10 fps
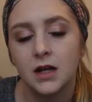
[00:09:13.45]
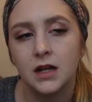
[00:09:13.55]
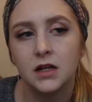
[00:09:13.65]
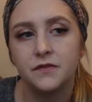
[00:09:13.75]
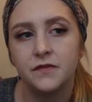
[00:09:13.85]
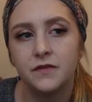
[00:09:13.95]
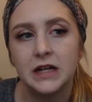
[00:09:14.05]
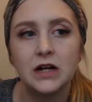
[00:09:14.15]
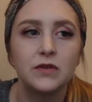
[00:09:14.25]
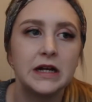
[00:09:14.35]
And I've
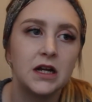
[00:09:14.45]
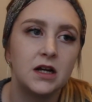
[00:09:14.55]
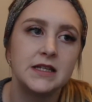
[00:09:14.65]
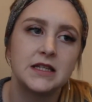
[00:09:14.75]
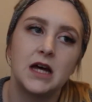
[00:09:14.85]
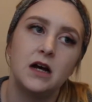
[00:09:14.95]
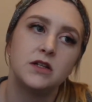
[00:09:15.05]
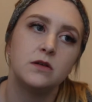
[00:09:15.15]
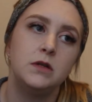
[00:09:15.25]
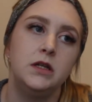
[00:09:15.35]
now realised that I
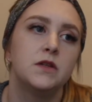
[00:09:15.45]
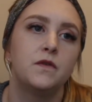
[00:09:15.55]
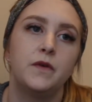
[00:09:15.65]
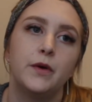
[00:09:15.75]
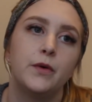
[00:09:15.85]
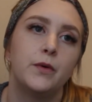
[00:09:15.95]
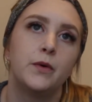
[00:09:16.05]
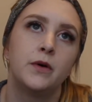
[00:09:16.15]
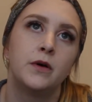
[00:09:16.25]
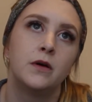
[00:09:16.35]
don't need to feel
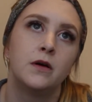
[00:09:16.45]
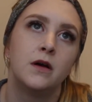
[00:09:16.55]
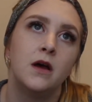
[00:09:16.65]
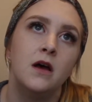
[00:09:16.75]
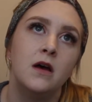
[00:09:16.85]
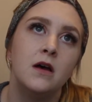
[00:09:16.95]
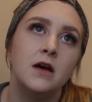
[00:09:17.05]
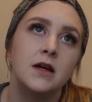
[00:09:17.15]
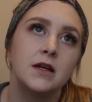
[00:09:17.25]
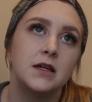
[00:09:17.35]

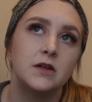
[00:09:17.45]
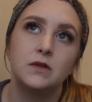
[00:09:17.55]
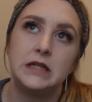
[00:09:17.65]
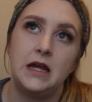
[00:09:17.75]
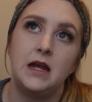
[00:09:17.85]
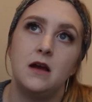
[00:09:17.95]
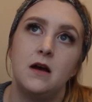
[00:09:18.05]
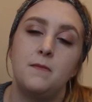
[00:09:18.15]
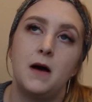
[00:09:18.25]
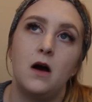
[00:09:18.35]
guilty
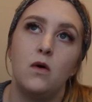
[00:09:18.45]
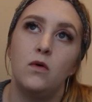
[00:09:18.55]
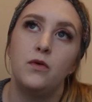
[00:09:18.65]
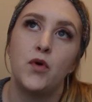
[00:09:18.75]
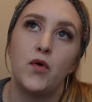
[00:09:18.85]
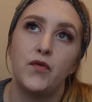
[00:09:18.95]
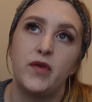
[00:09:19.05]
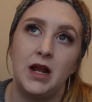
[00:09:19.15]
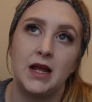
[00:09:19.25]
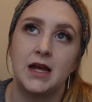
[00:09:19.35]
about not
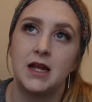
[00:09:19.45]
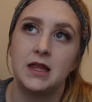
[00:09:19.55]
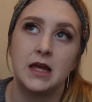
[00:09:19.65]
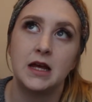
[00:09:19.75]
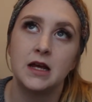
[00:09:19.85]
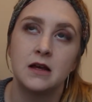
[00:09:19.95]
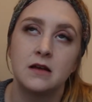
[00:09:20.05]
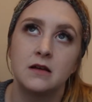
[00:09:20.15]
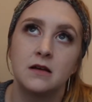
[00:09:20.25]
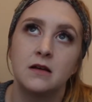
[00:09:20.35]
feeling anything.
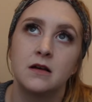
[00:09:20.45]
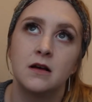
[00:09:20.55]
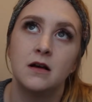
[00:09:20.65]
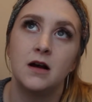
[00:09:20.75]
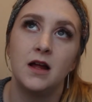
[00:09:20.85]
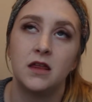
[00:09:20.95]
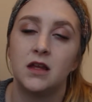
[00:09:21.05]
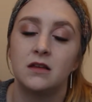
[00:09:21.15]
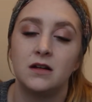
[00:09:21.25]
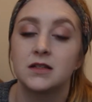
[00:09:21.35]
I
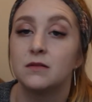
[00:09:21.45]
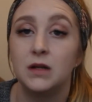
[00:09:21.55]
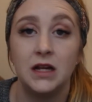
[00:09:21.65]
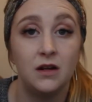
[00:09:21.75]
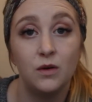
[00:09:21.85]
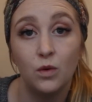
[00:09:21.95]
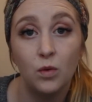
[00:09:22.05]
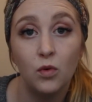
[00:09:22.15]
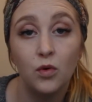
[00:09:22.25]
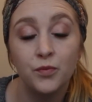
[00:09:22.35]
think that's completely
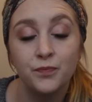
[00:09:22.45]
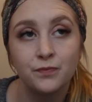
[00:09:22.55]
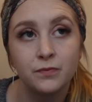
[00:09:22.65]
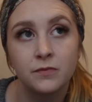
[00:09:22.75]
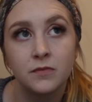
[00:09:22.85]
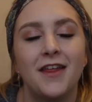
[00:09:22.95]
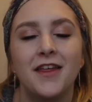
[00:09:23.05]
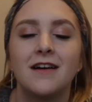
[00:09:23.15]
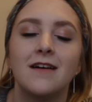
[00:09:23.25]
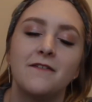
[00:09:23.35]
normal. I
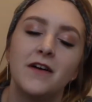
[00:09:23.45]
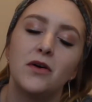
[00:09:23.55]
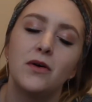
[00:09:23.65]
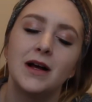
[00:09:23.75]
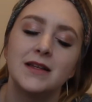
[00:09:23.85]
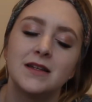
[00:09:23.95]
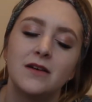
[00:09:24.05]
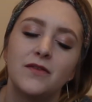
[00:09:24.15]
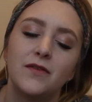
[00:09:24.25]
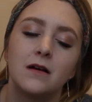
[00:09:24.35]
think I felt as
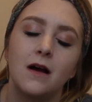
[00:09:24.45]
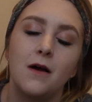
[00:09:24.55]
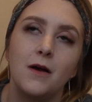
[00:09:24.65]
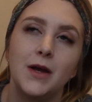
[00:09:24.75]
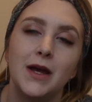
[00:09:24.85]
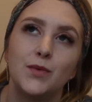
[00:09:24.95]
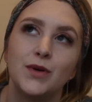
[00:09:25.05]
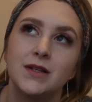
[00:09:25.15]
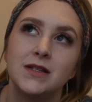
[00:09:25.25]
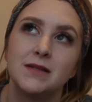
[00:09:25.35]
if I
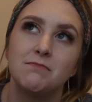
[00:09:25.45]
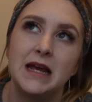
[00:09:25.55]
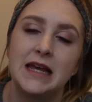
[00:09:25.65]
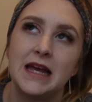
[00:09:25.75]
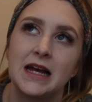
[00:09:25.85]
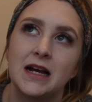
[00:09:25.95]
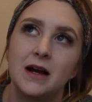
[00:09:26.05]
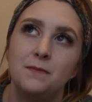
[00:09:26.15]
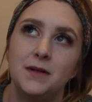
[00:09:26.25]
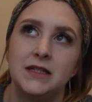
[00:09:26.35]
was making
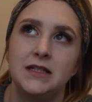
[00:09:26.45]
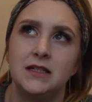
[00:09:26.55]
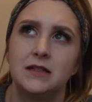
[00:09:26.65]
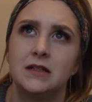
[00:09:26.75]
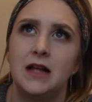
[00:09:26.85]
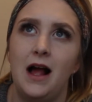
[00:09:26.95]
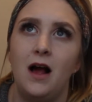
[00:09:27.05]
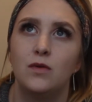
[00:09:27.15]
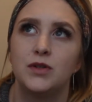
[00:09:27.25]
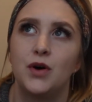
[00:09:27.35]
a big deal
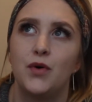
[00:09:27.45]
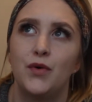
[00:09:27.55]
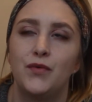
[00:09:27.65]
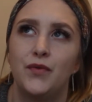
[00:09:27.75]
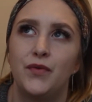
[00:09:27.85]
out of